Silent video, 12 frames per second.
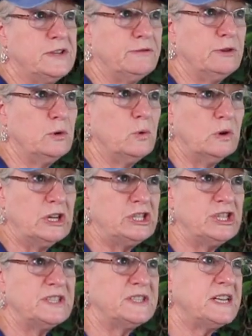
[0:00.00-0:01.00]
Different
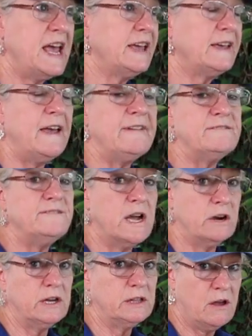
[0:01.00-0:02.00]
oranges take a
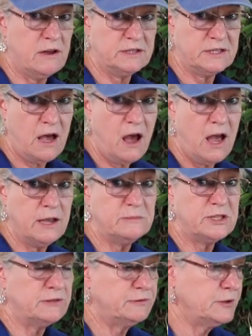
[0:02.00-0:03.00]
very long time
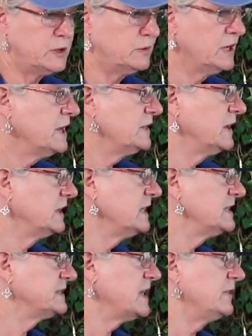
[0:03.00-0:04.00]
to fruit. They're going
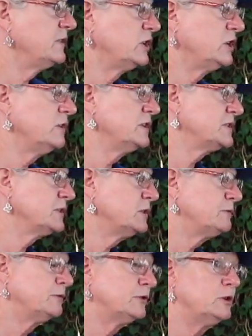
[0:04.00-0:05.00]
to set the cutest
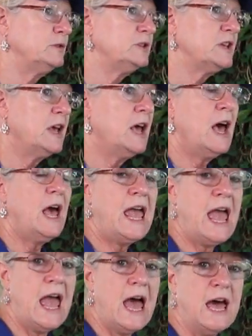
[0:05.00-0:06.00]
little fruit,
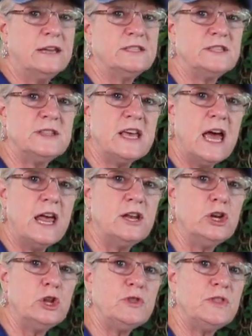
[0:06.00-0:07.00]
and
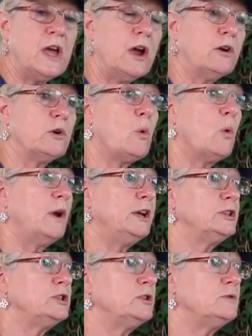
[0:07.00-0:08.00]
then they're
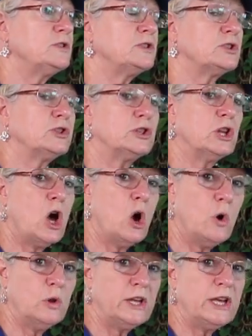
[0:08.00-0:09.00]
going to
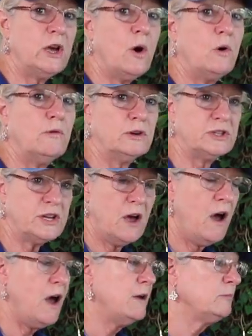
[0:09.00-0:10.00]
slowly over
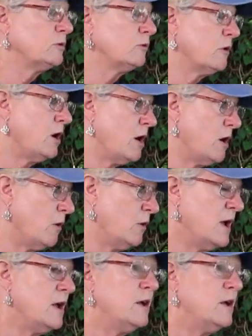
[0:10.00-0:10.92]
time grow.